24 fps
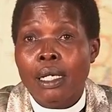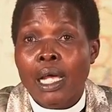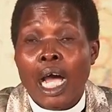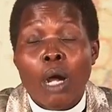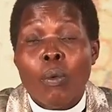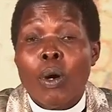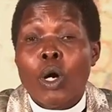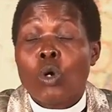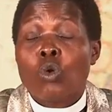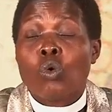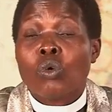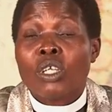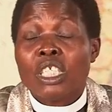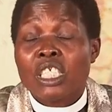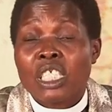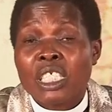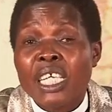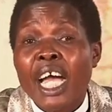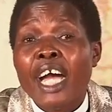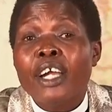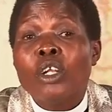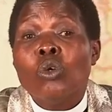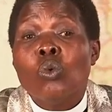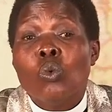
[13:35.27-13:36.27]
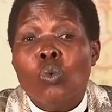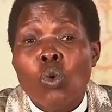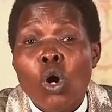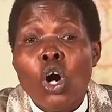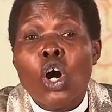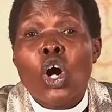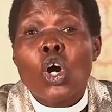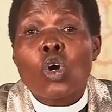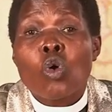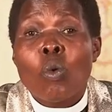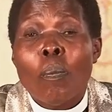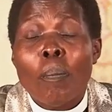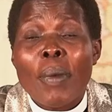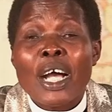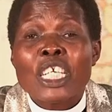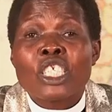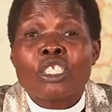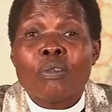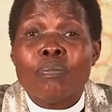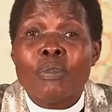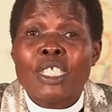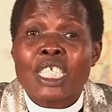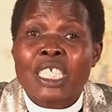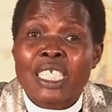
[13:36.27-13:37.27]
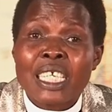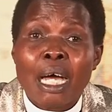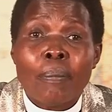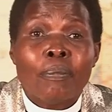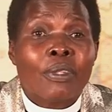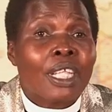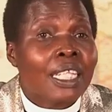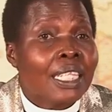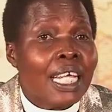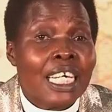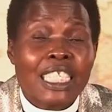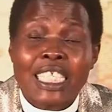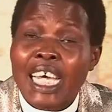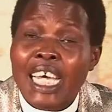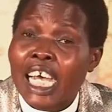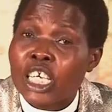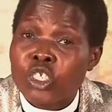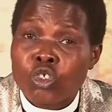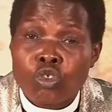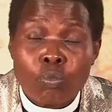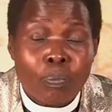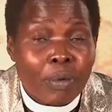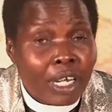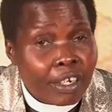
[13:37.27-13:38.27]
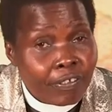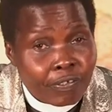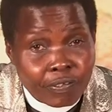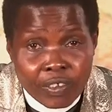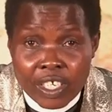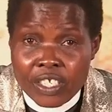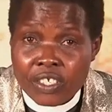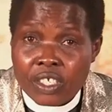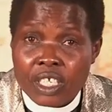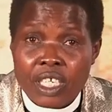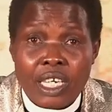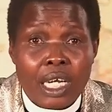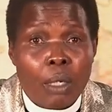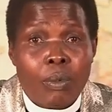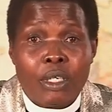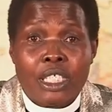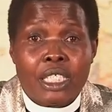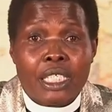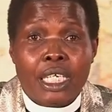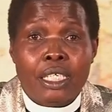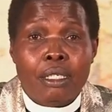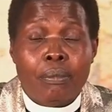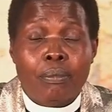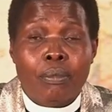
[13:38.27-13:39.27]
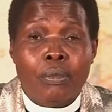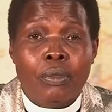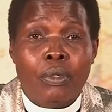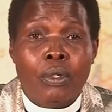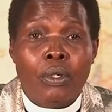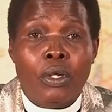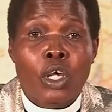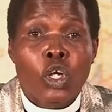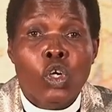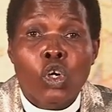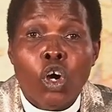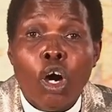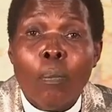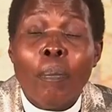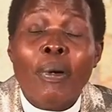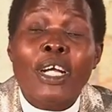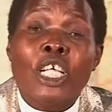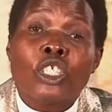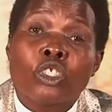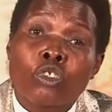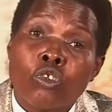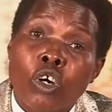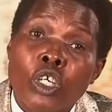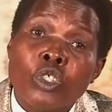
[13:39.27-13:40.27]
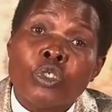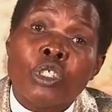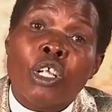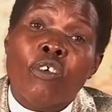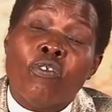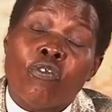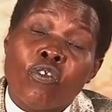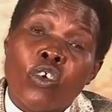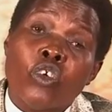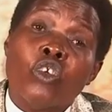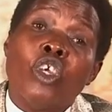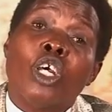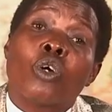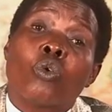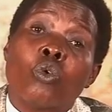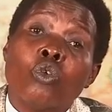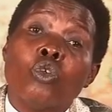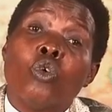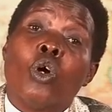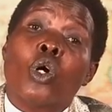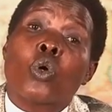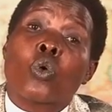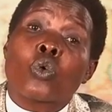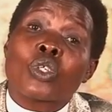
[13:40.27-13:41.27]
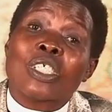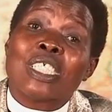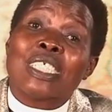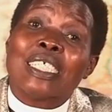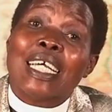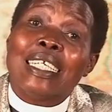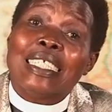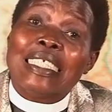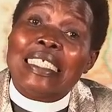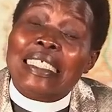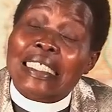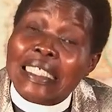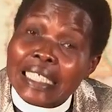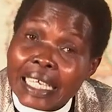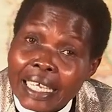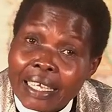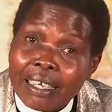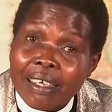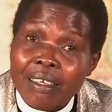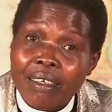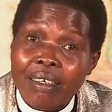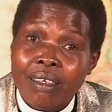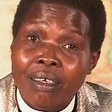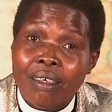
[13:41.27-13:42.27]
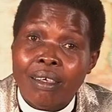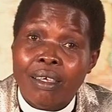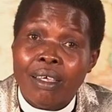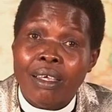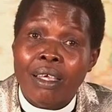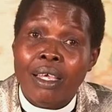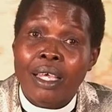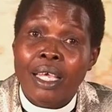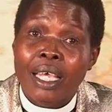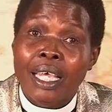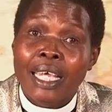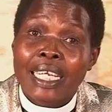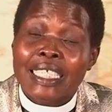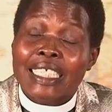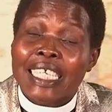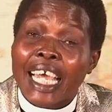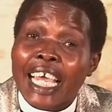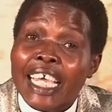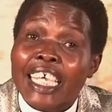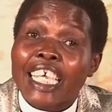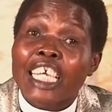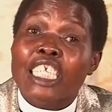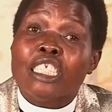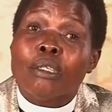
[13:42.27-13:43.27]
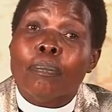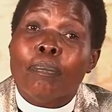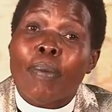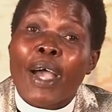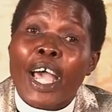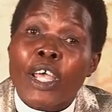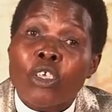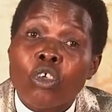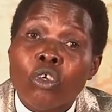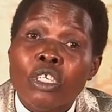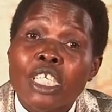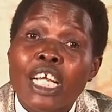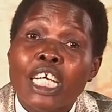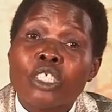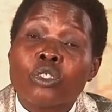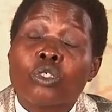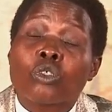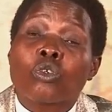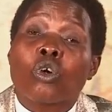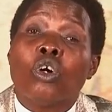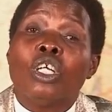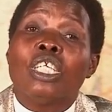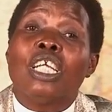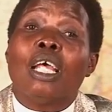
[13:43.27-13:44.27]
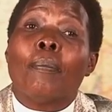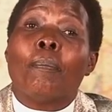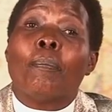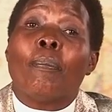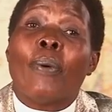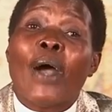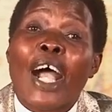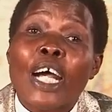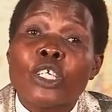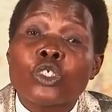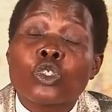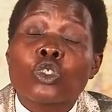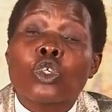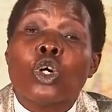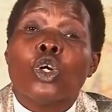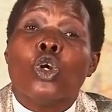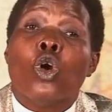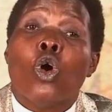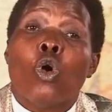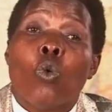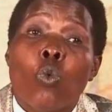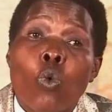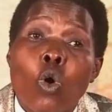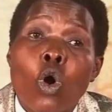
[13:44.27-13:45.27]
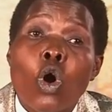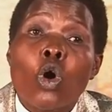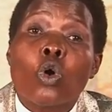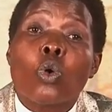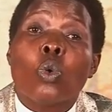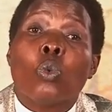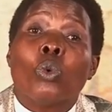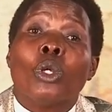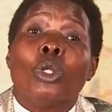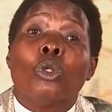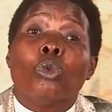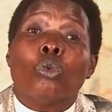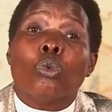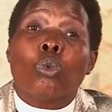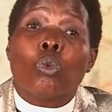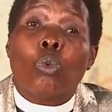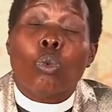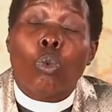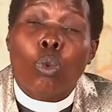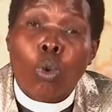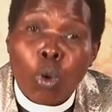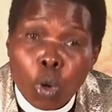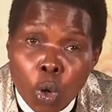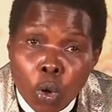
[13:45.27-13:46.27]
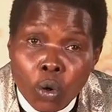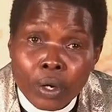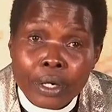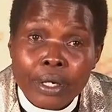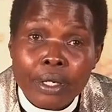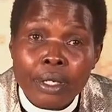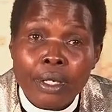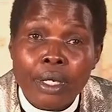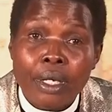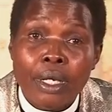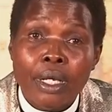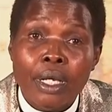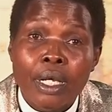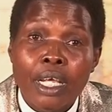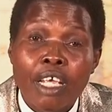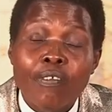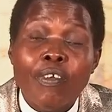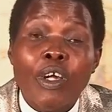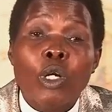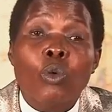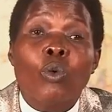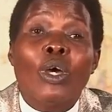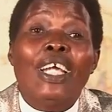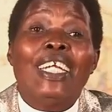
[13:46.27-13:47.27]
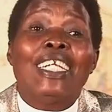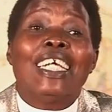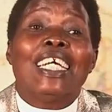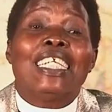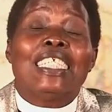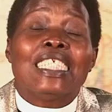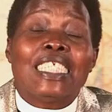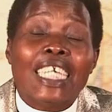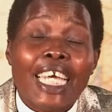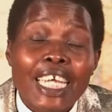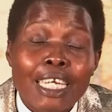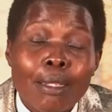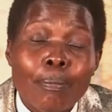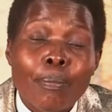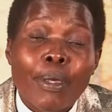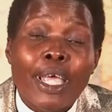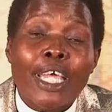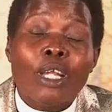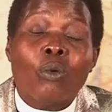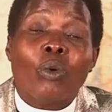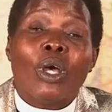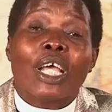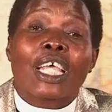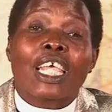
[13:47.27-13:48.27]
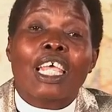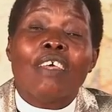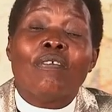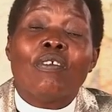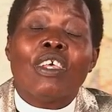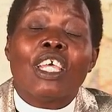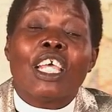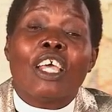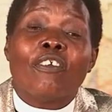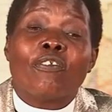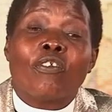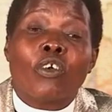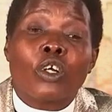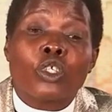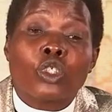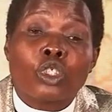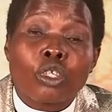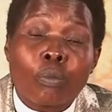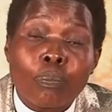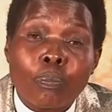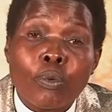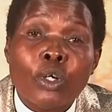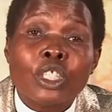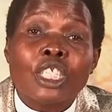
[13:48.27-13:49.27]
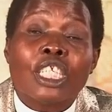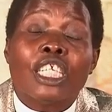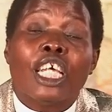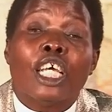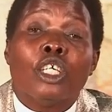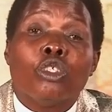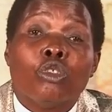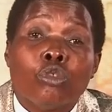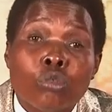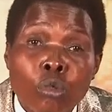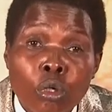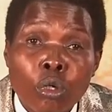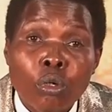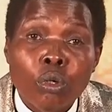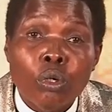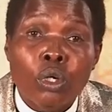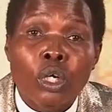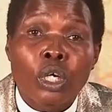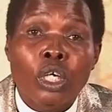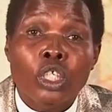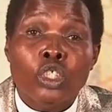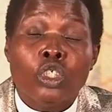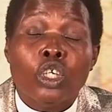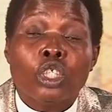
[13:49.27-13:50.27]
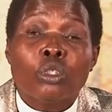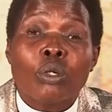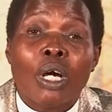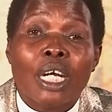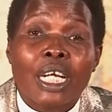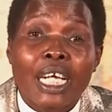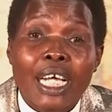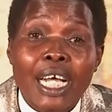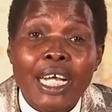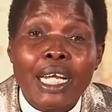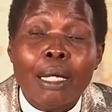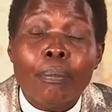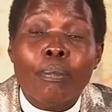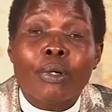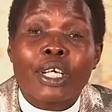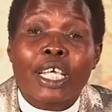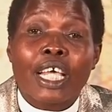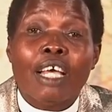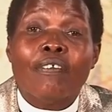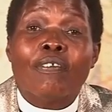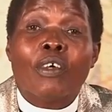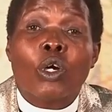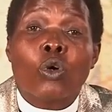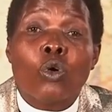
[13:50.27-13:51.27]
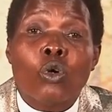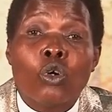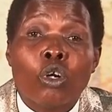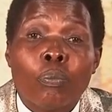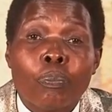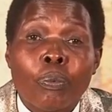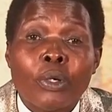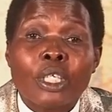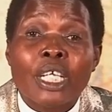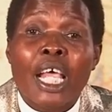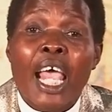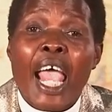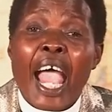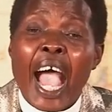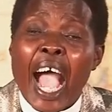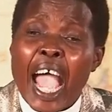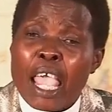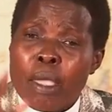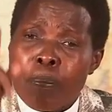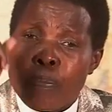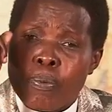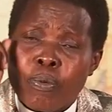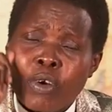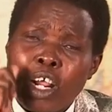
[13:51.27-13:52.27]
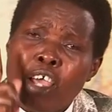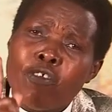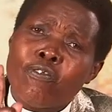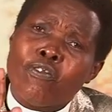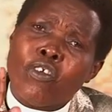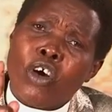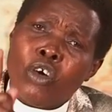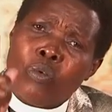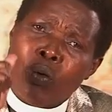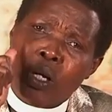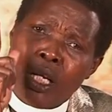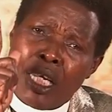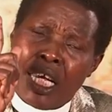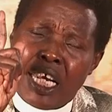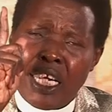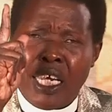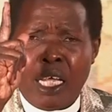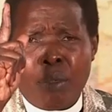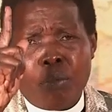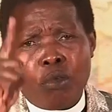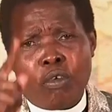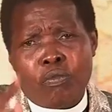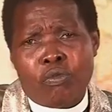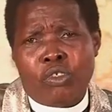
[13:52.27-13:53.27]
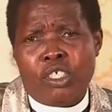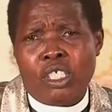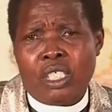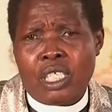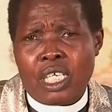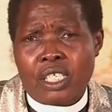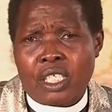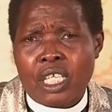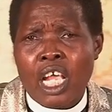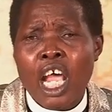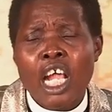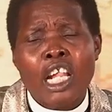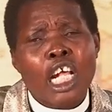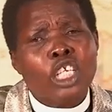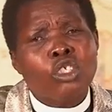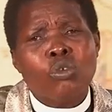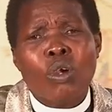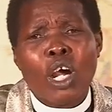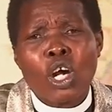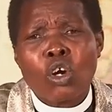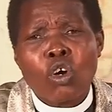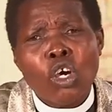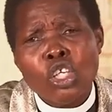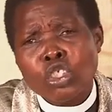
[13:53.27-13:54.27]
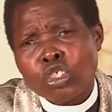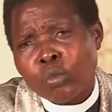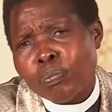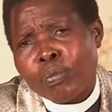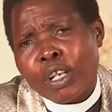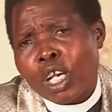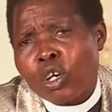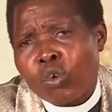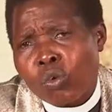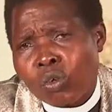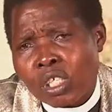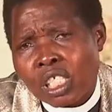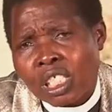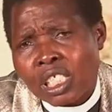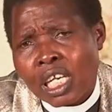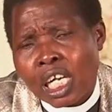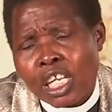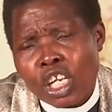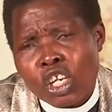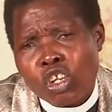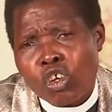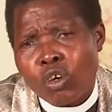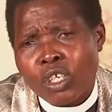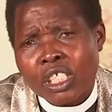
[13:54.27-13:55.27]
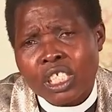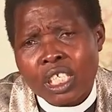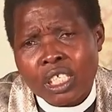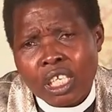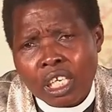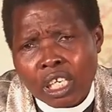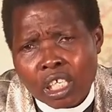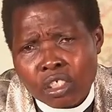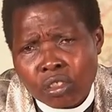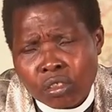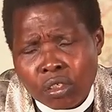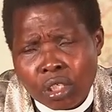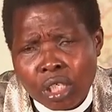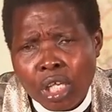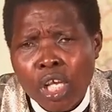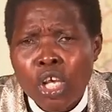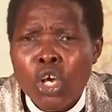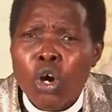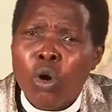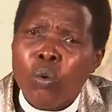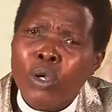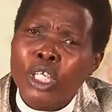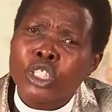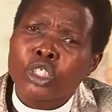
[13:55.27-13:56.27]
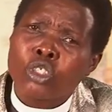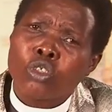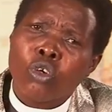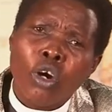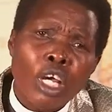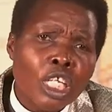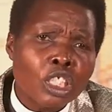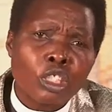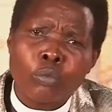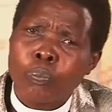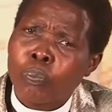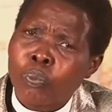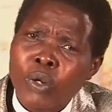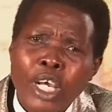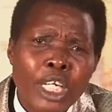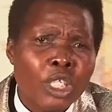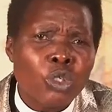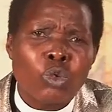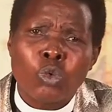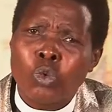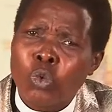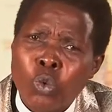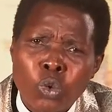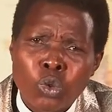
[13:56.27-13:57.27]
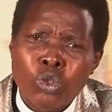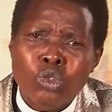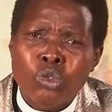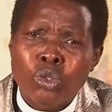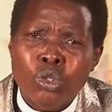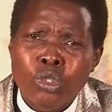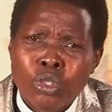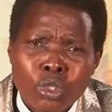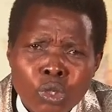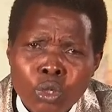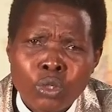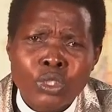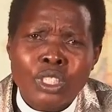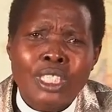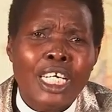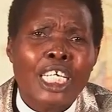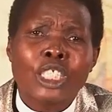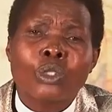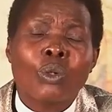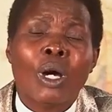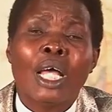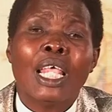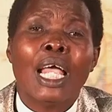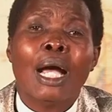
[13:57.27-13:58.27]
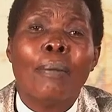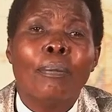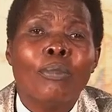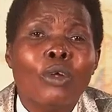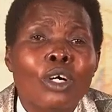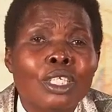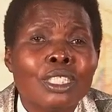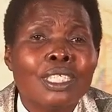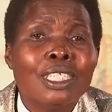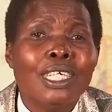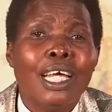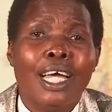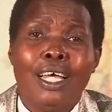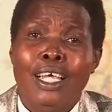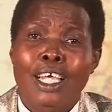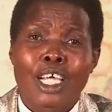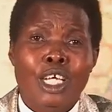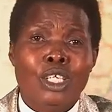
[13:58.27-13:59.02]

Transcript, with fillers: Our Christian walk must be something that has to manifest in our time. Nobody's going to live for you, your Christianity. Take it by you. That's called a personal walk with God. Even when the ten men were giving a false report, the two, Joshua and Caleb, gave a good report. I pray for you in the name of Jesus that you are going to be a Christian in your generation who is going to spread good news. That's why I'm not here